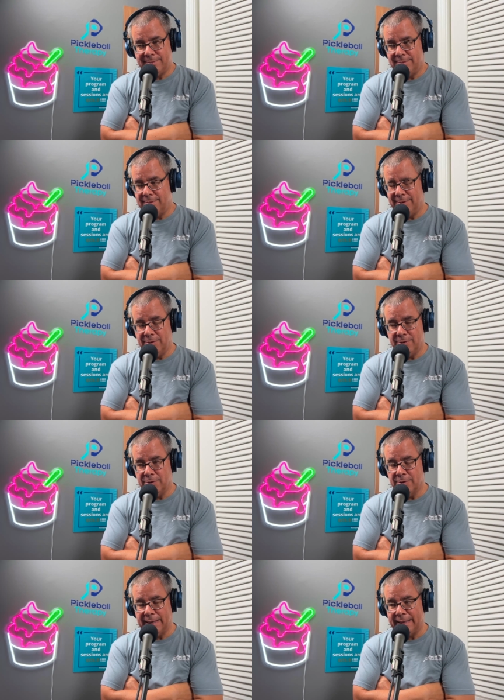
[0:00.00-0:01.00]

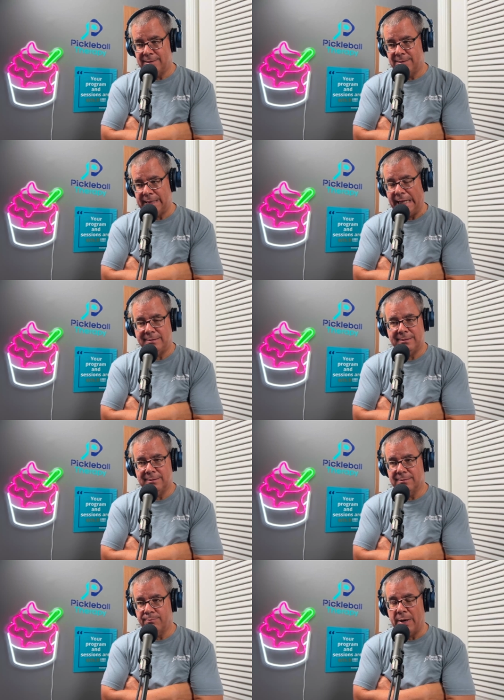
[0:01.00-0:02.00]
you're like
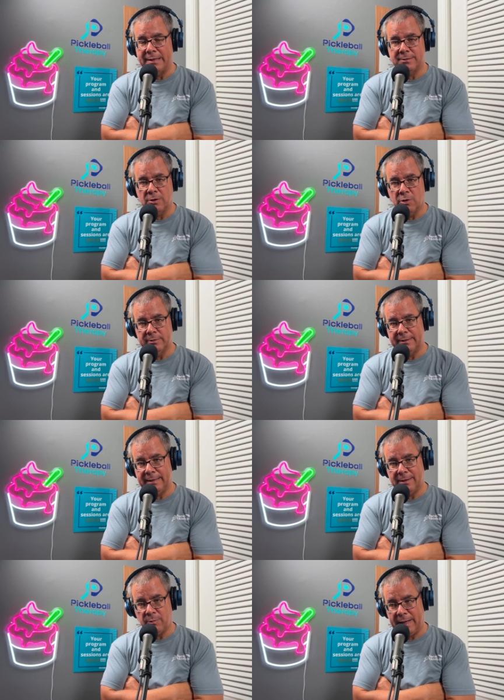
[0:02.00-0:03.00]
chasing pots of gold at the
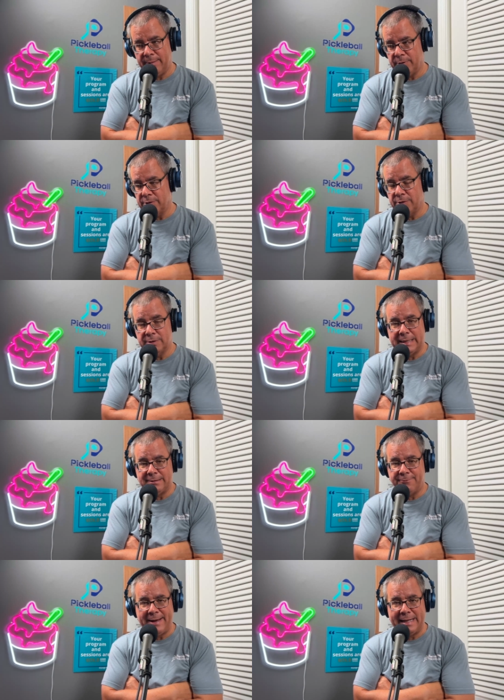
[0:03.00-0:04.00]
end of the rainbow. You're
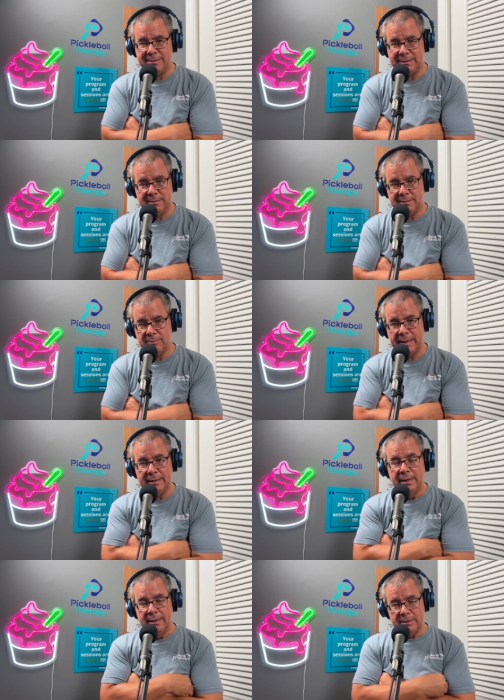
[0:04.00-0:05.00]
chasing fantasies,
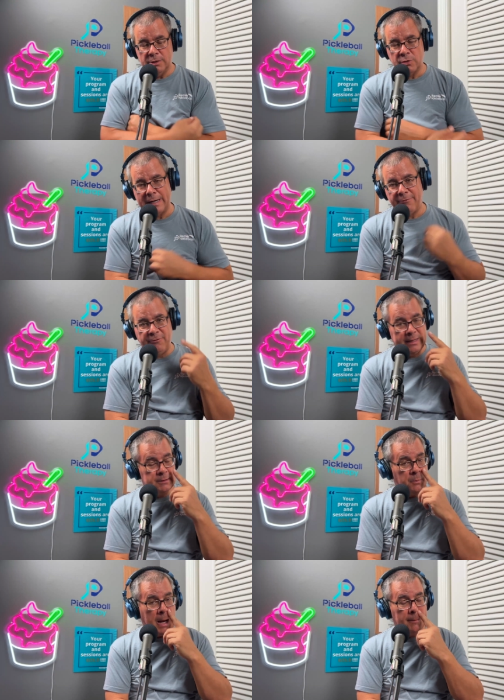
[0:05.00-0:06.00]
right? You're trying to
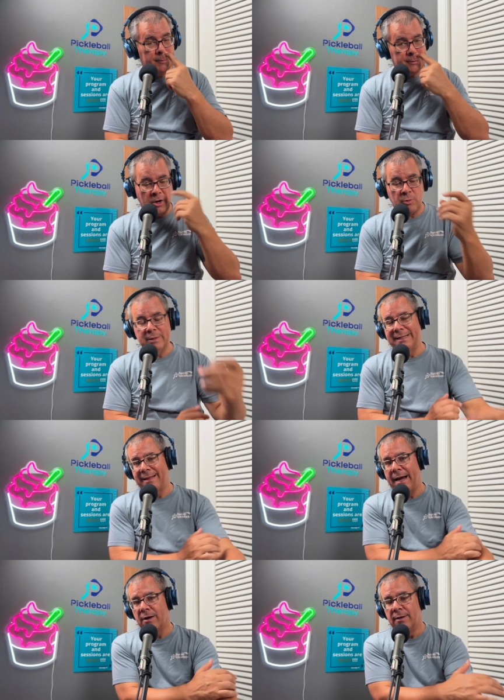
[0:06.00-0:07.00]
fix problems that aren't really
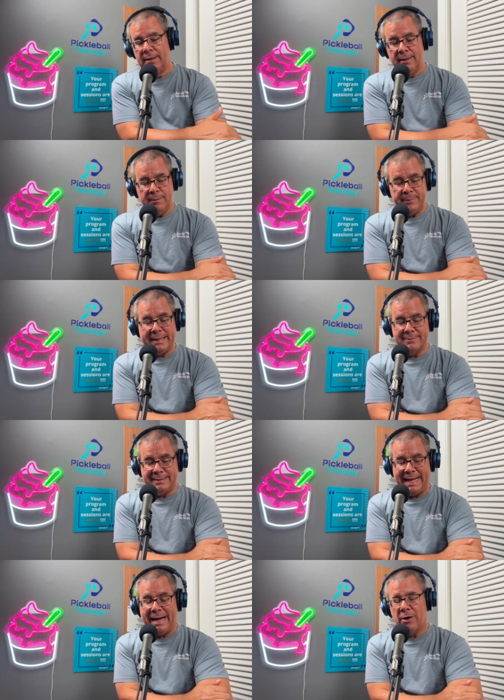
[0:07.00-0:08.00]
there, because
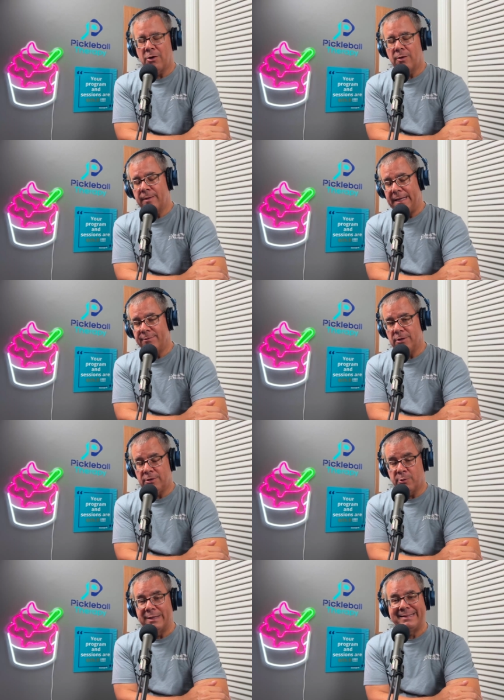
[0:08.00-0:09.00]
the error, even though
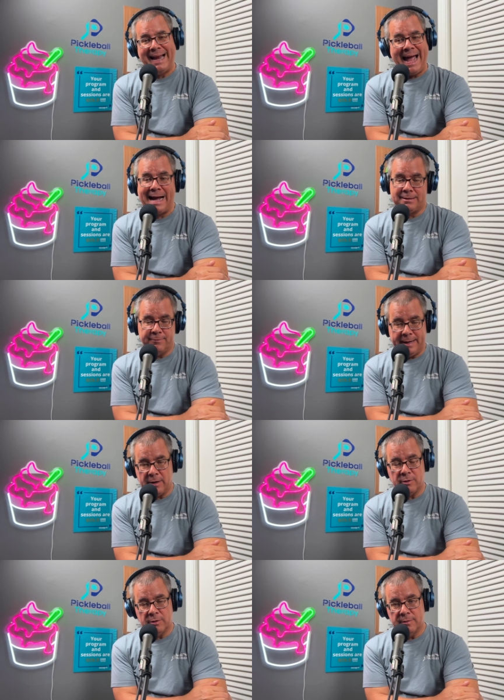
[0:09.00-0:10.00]
there is an active
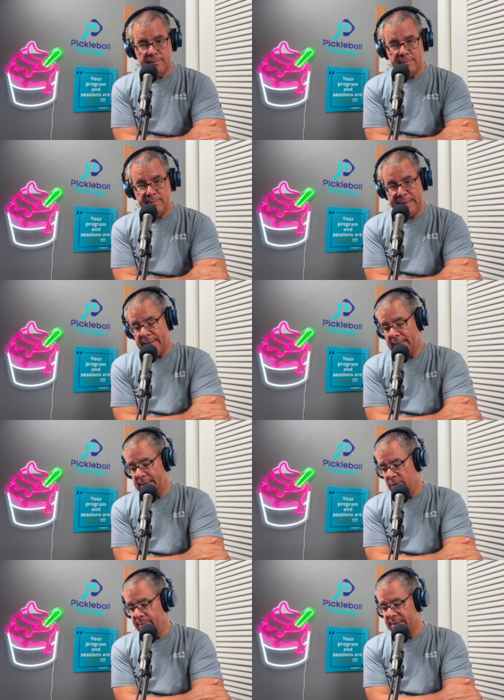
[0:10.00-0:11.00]
error, meaning
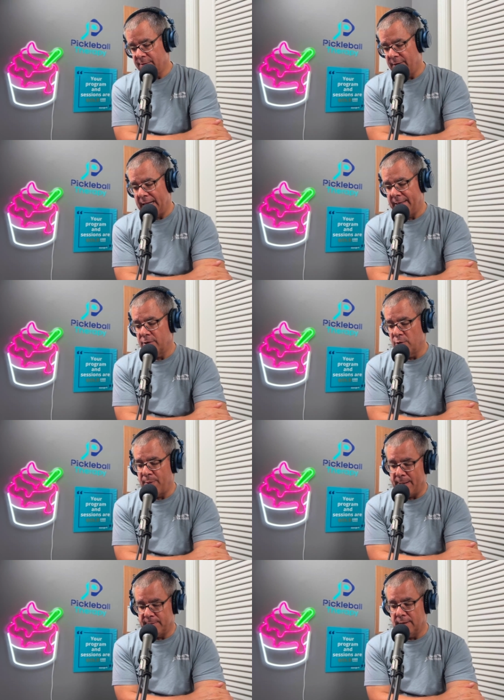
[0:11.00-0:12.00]
like you missed a volley or you
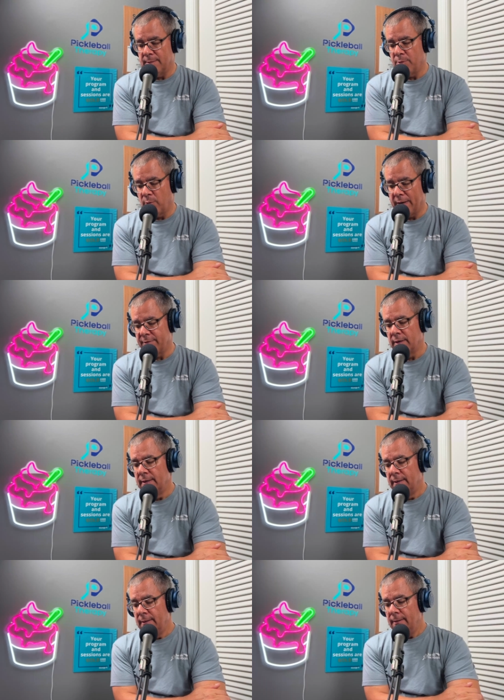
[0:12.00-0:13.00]
popped it up or whatever,
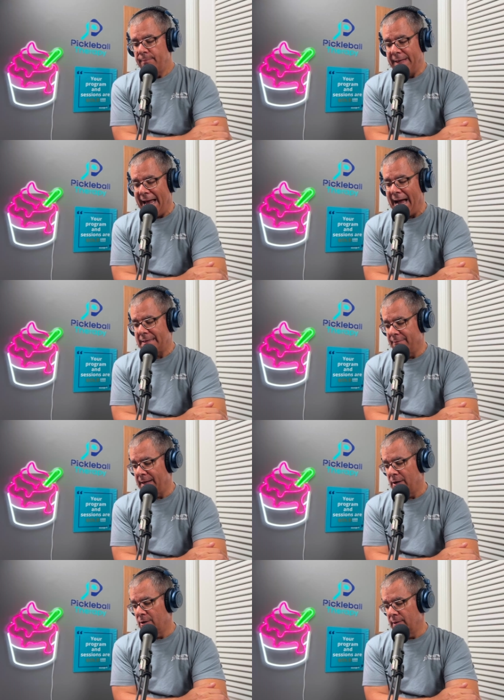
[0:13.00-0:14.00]
the active
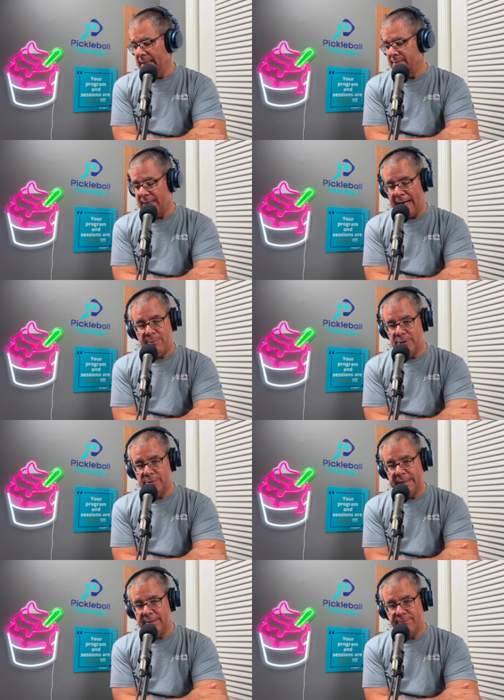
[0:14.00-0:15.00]
error is not what
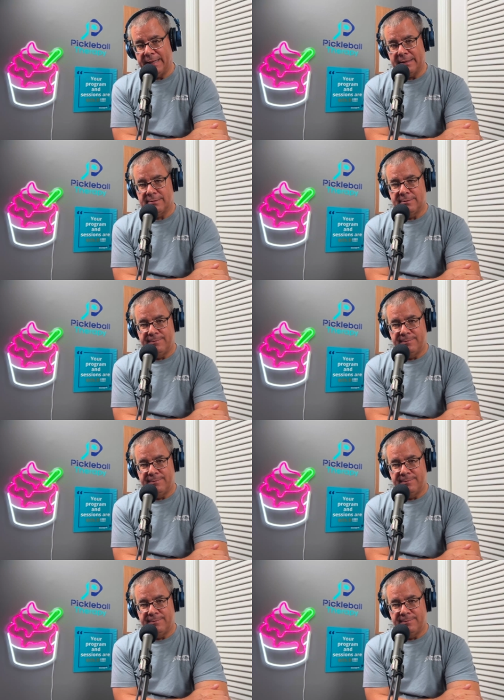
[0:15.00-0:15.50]
you need to fix.